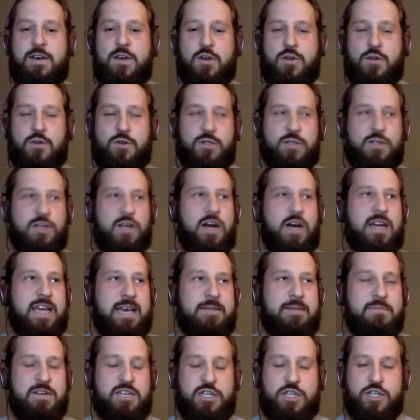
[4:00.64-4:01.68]
there's a lot of
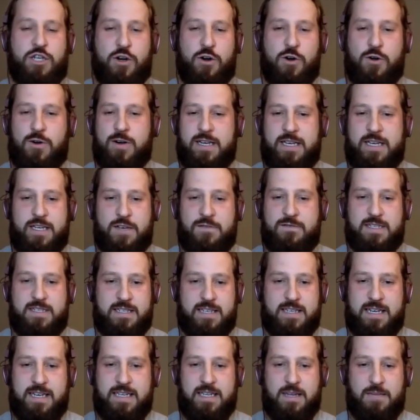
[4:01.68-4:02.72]
immaturity you've
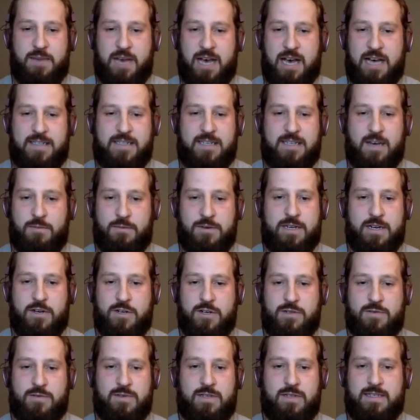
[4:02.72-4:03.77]
seen the past couple of
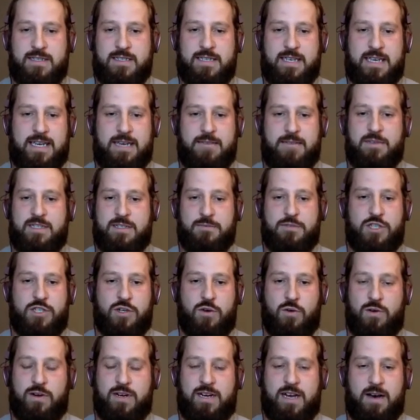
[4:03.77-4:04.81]
years with this team and some
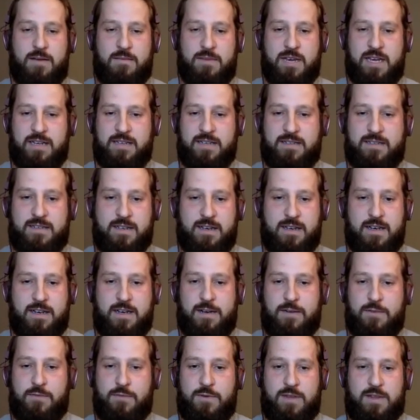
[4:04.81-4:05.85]
shortcomings
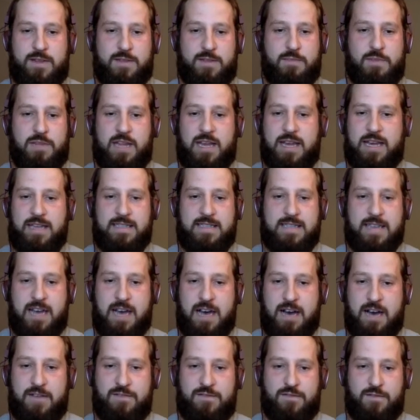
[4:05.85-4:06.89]
with playing
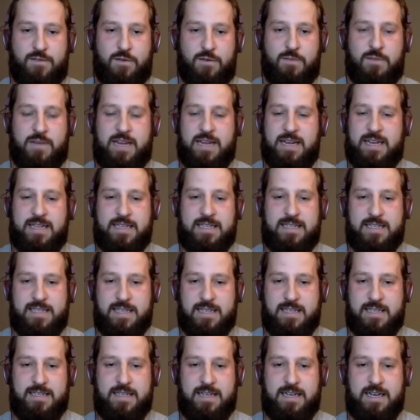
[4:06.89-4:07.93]
tough or being
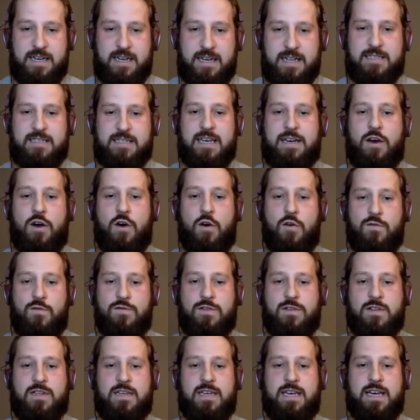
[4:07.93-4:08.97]
consistent. And it's like,
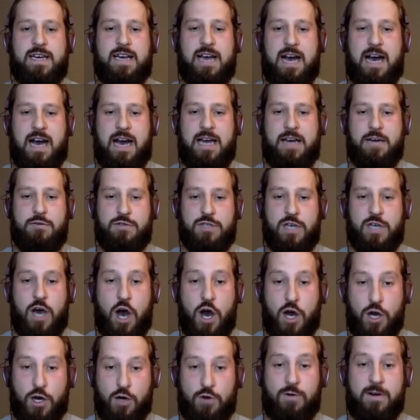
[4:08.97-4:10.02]
hopefully a guy who's
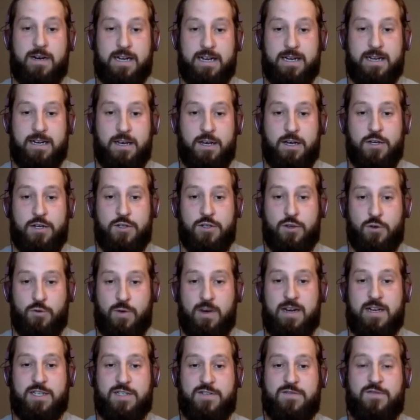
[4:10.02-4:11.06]
hungry to
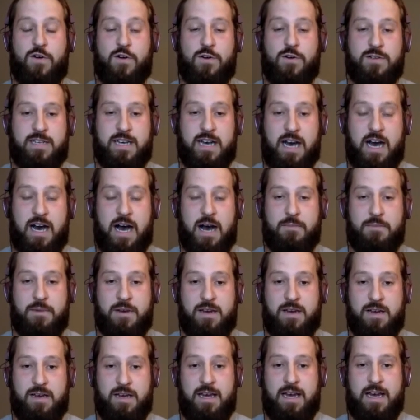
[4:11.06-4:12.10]
win his first cup
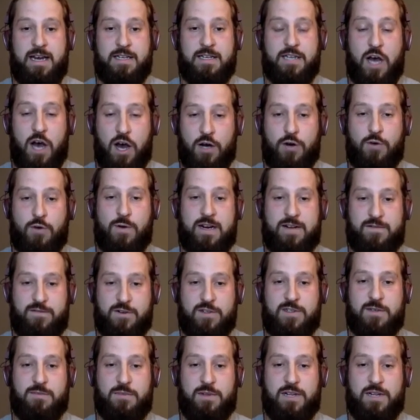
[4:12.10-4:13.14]
and is hungry
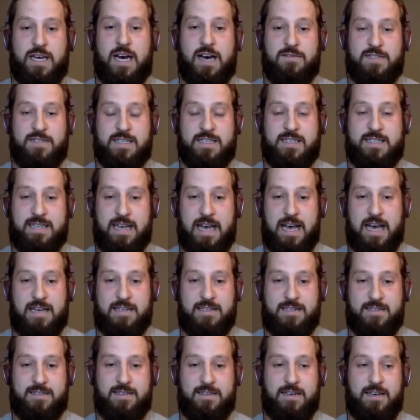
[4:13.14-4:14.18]
for some playoff
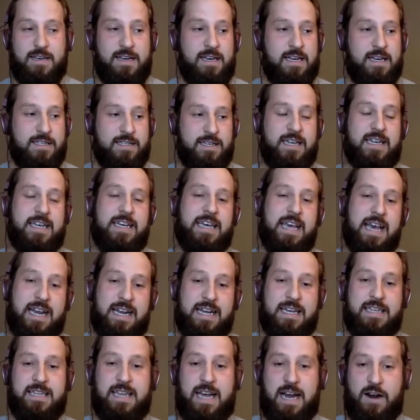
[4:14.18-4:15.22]
success is going to get
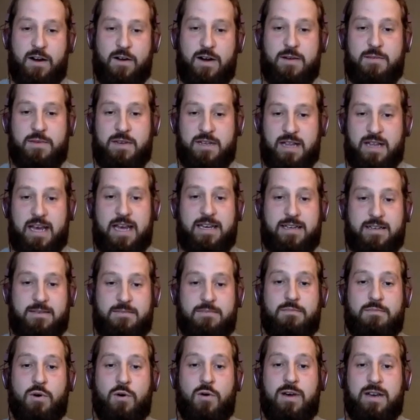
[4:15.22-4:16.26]
in there and be like,
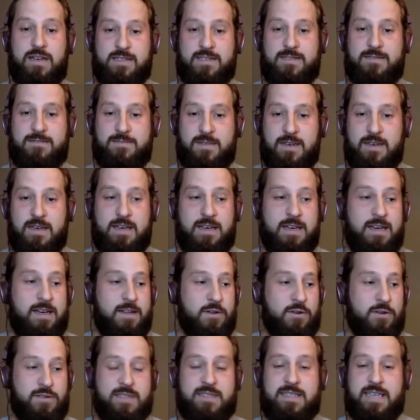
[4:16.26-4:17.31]
boys,
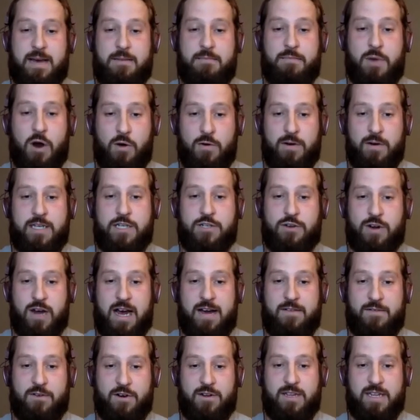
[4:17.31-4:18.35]
there's a Zamboni
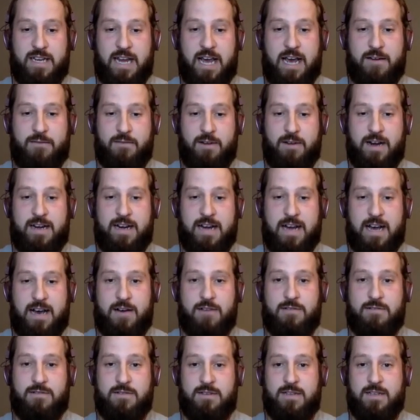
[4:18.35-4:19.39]
driver in the net right
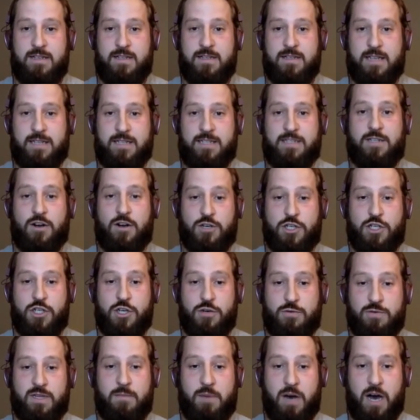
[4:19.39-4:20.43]
now. Let's start
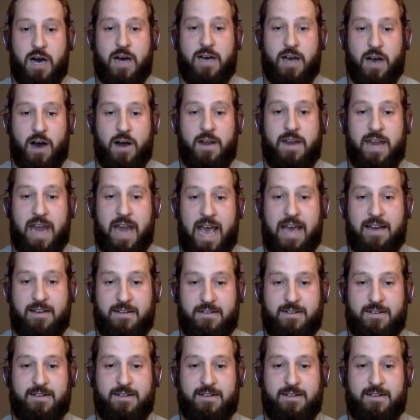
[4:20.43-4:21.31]
shooting the puck on net.